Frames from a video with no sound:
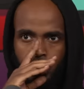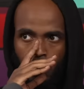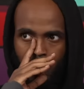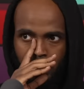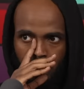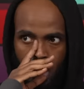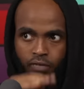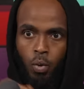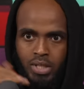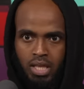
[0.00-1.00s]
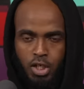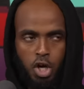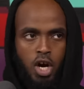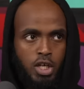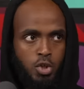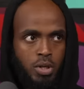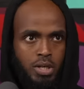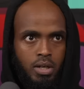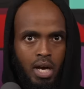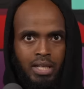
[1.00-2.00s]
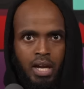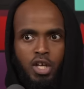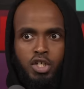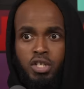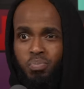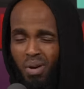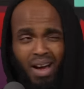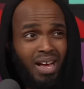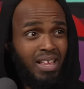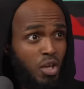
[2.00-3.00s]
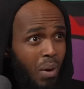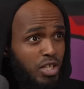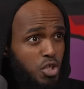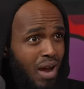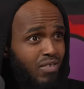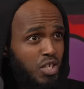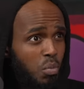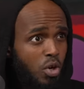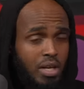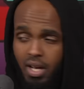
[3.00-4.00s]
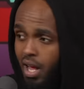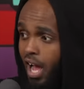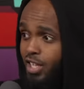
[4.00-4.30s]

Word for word: So, and then afterwards, I think Sharky joined. And then I used to just, bro, I, you know, I used to do every single morning.